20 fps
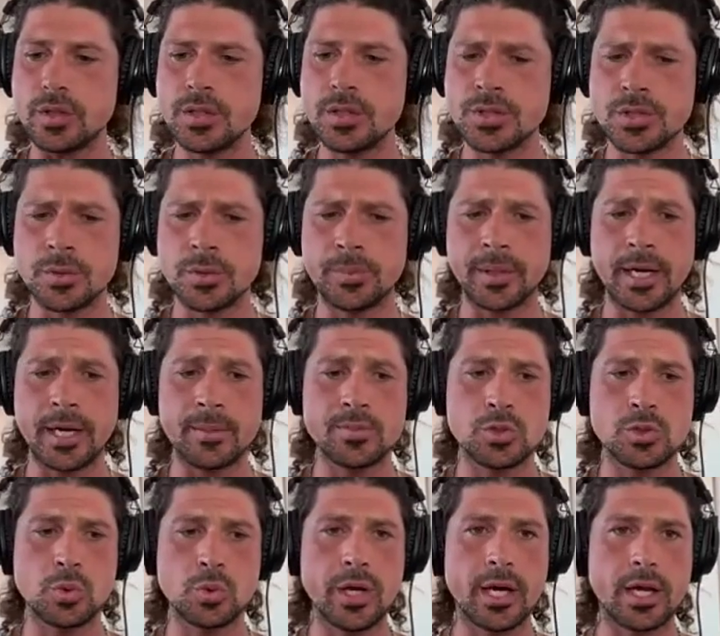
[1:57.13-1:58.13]
So
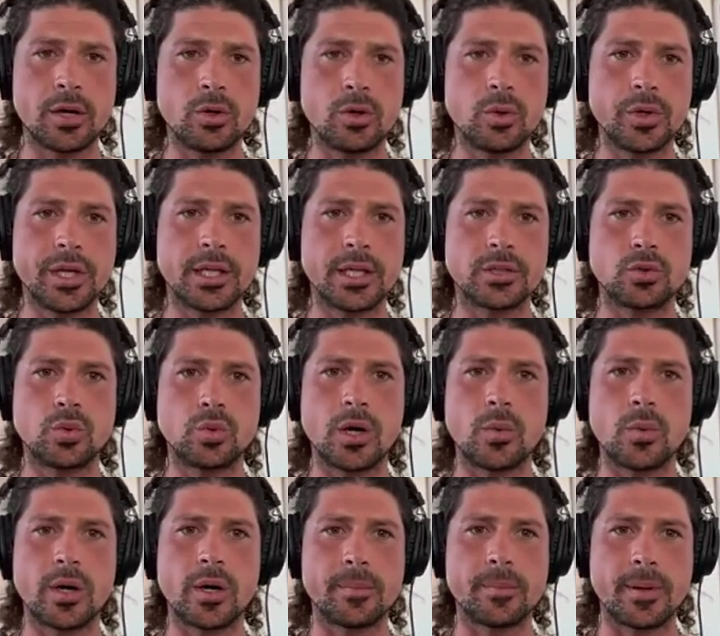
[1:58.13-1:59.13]
perhaps we are loyal to
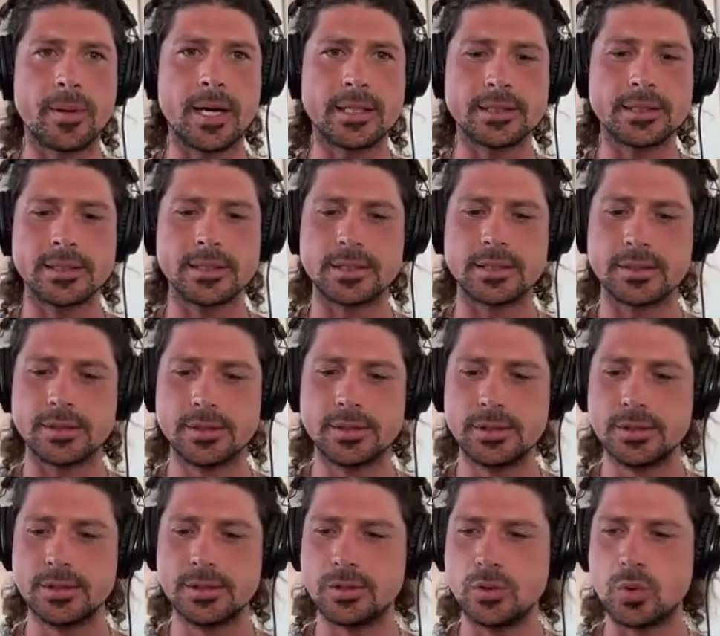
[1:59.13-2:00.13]
our mother
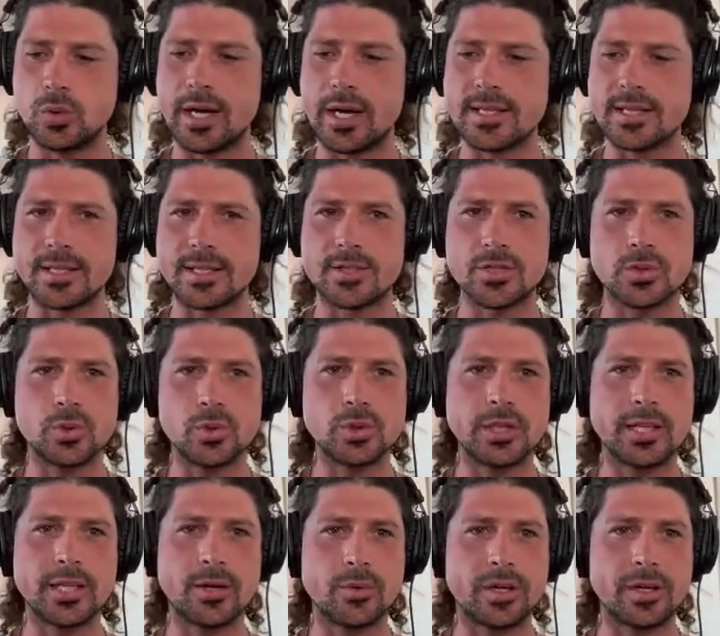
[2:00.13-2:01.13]
who has
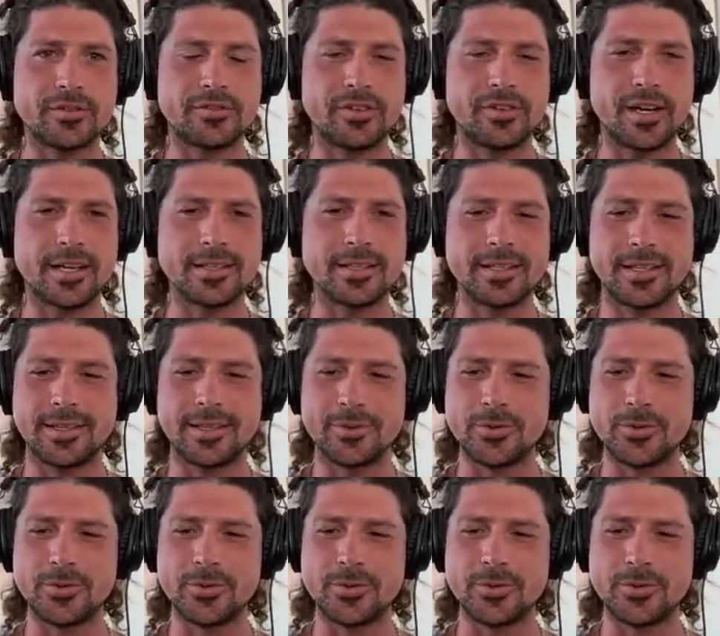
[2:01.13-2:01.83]
excluded our father, and